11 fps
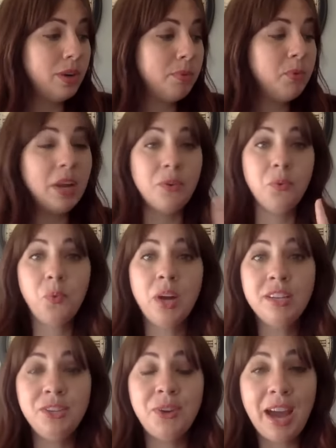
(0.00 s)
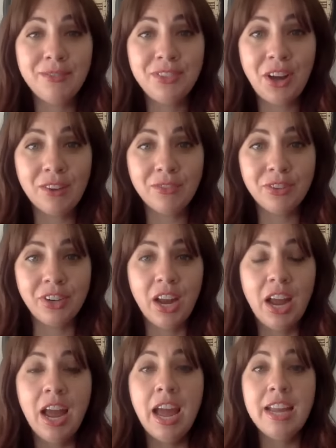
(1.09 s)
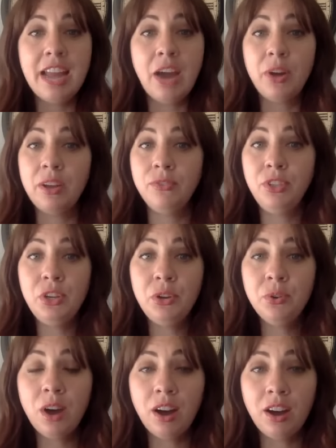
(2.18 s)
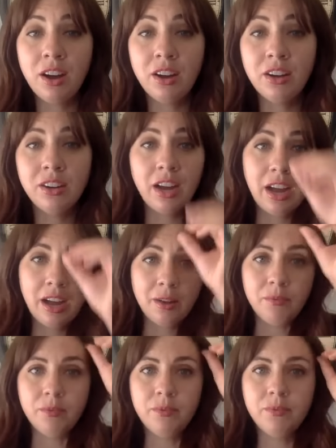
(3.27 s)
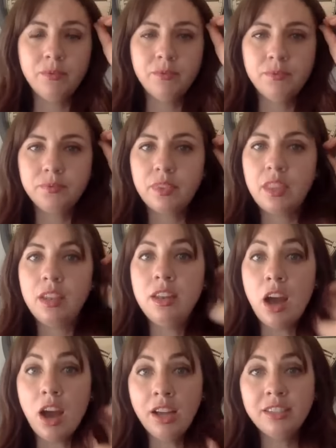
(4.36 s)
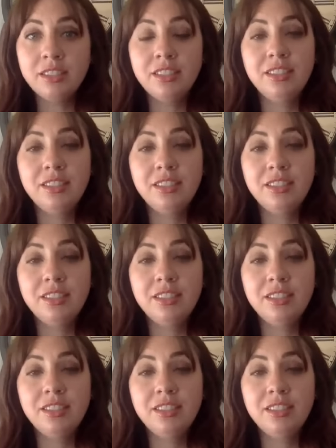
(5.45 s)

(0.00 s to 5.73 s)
one, what do you have to offer? Now, if you are not